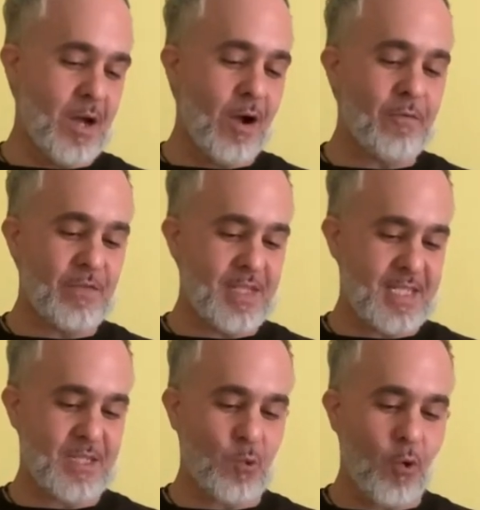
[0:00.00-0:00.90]
of this
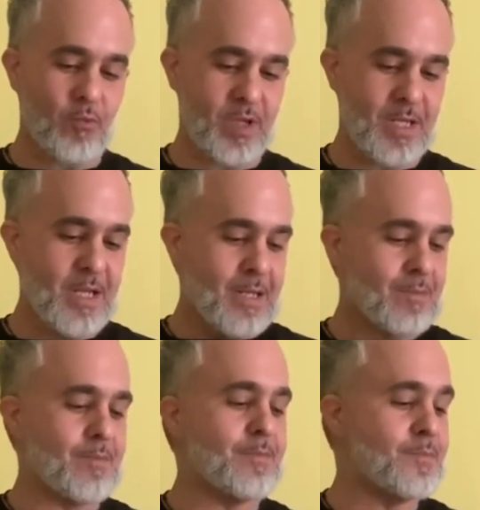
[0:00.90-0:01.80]
story
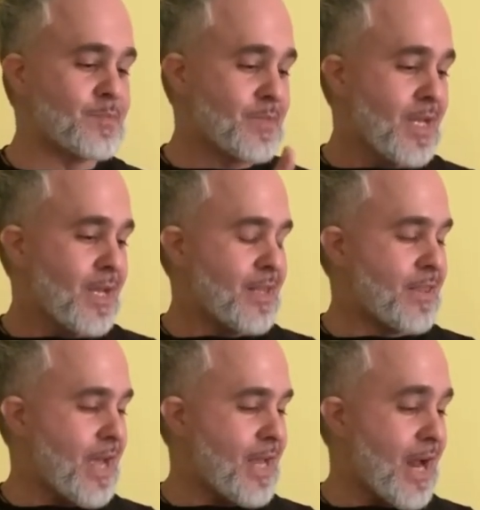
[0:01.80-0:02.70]

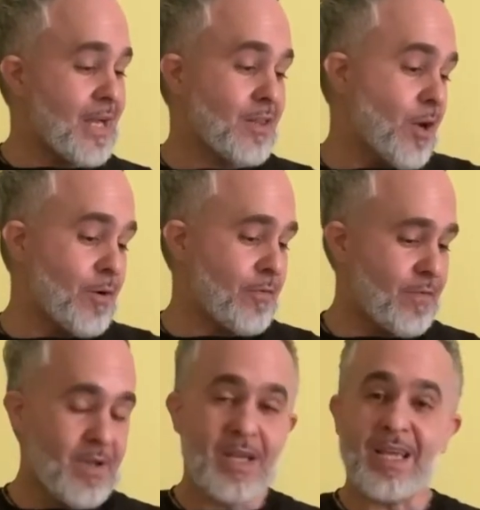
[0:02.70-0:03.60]
that I love
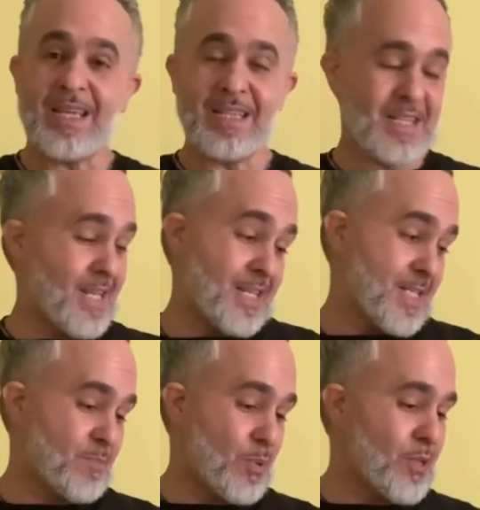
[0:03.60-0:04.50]
in
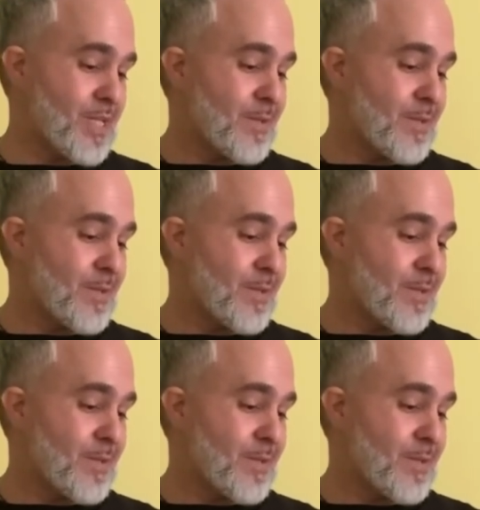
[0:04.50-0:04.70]
this book.